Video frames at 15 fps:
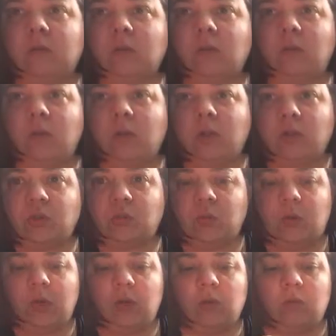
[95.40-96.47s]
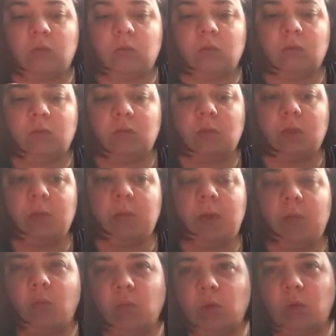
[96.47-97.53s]
crush well in
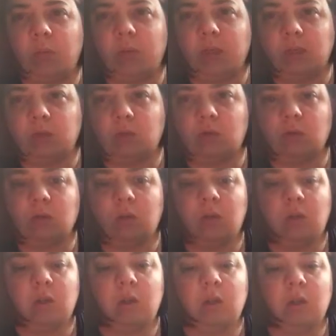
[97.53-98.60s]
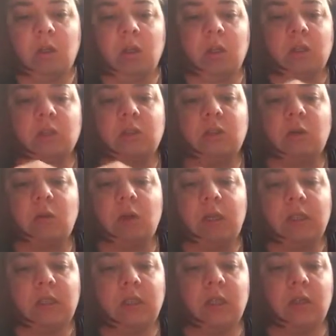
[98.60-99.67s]
my mortar and pestle. So, what
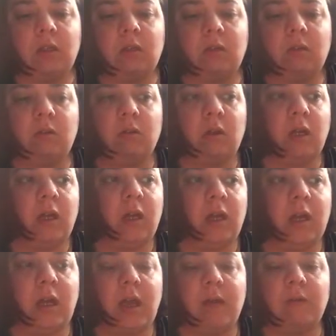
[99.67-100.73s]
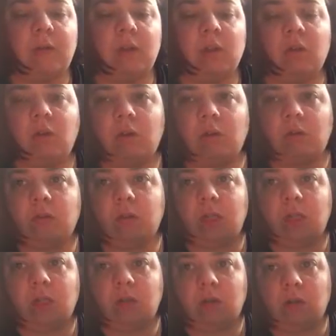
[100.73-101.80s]
I did, and I have another
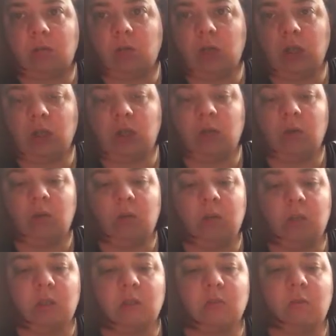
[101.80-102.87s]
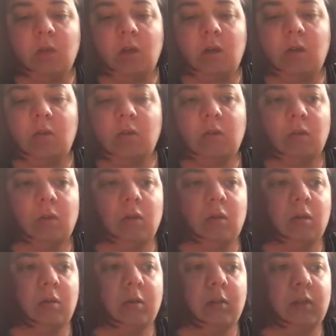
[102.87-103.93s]
thing that went in there with it as well,
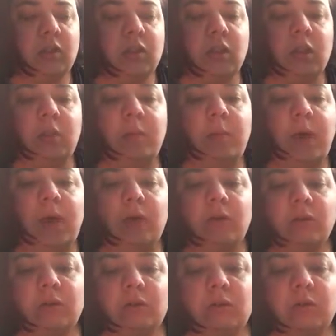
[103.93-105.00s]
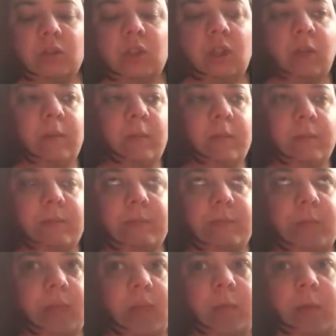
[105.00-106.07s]
the chili powders, chili
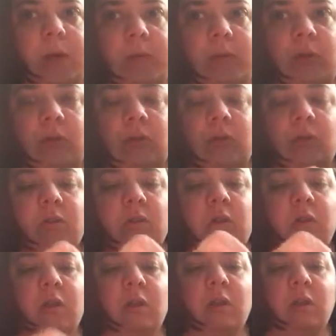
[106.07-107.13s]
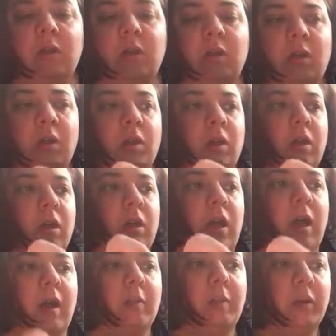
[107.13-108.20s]
peppers,
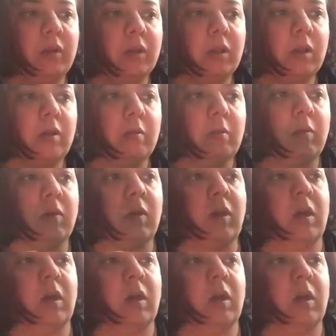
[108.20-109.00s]
I put them,